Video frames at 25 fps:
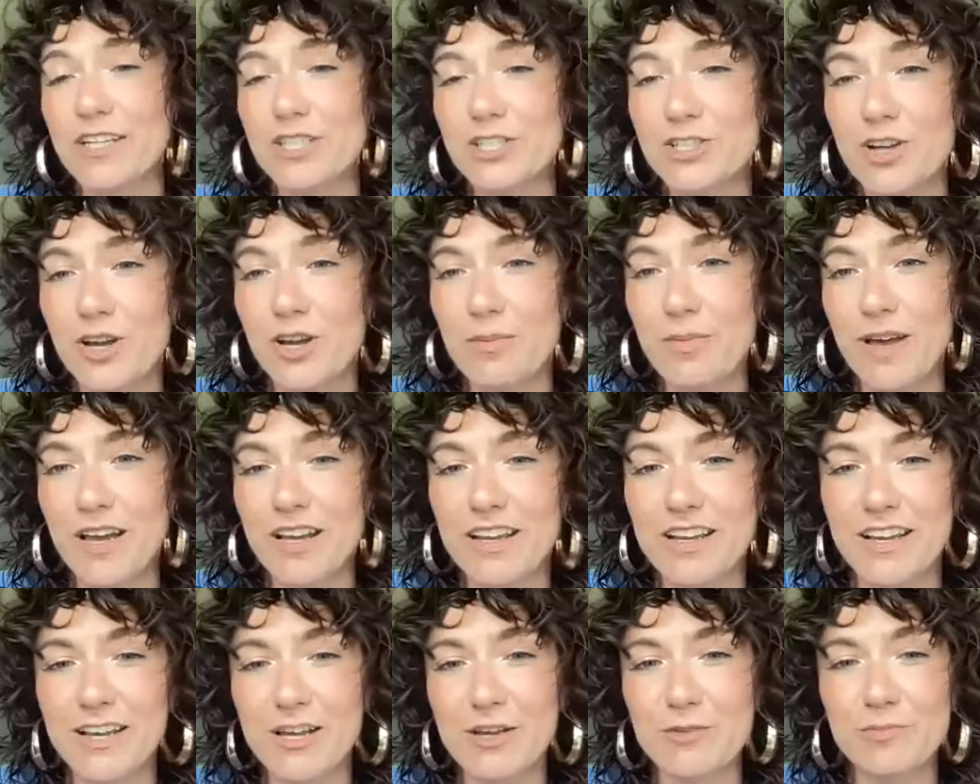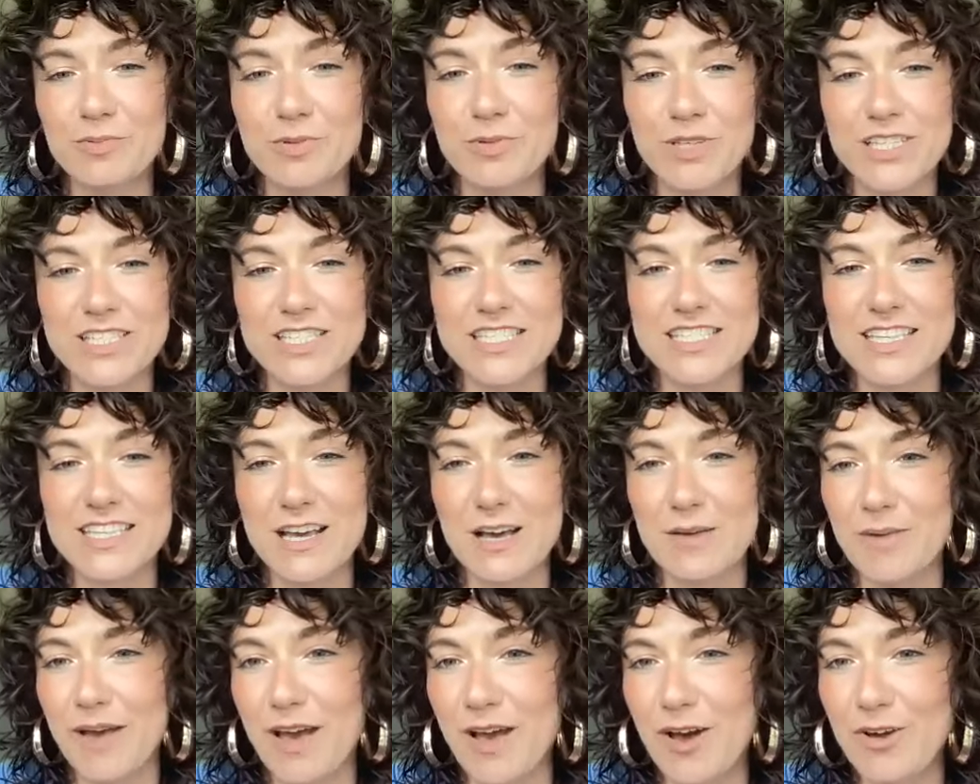at Tribeca, please
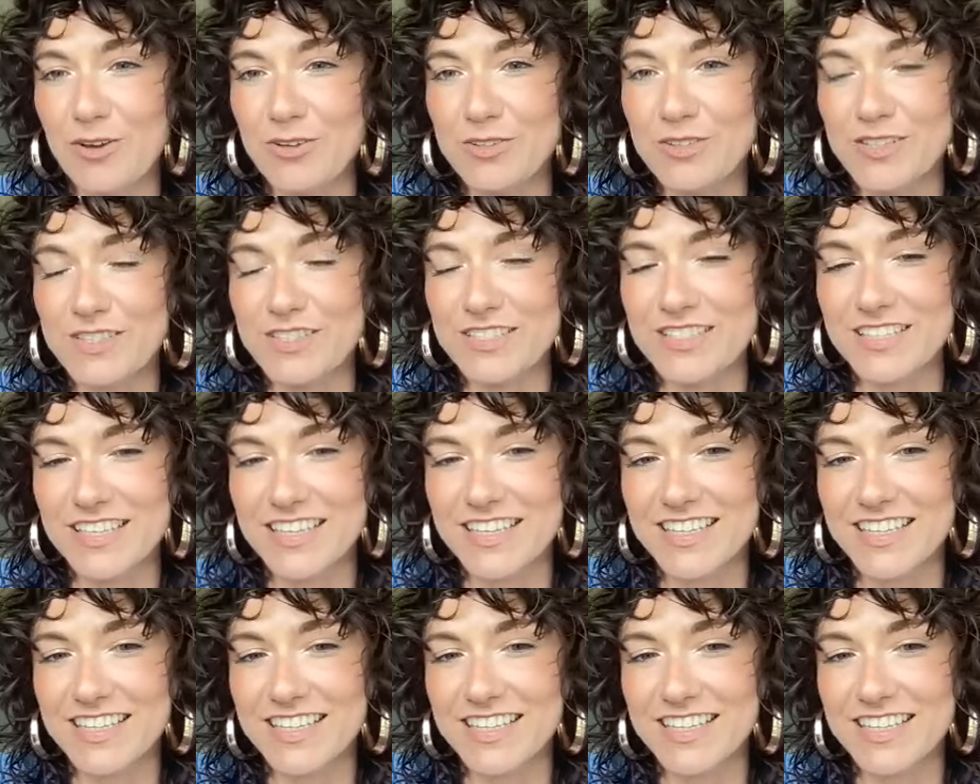come out